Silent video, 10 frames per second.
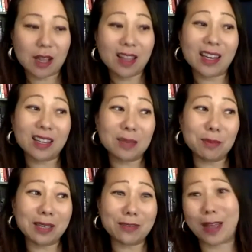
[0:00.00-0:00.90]
And it could
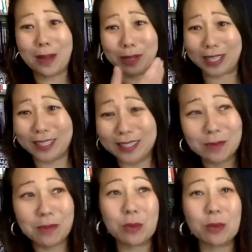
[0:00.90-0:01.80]
mean family.
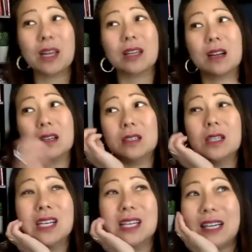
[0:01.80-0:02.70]
Maybe you're like, oh,
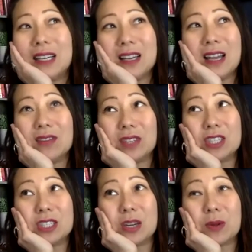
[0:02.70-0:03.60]
I didn't have lunch
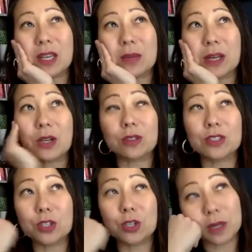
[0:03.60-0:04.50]
today with anybody or
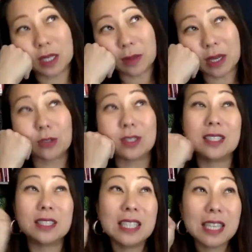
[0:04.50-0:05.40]
Zoom anybody or
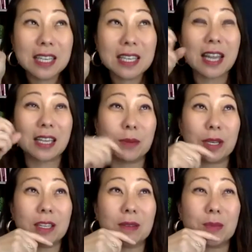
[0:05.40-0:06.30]
see
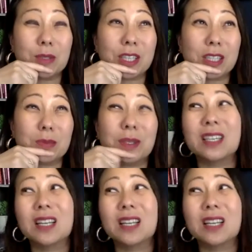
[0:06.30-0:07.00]
anybody in particular, but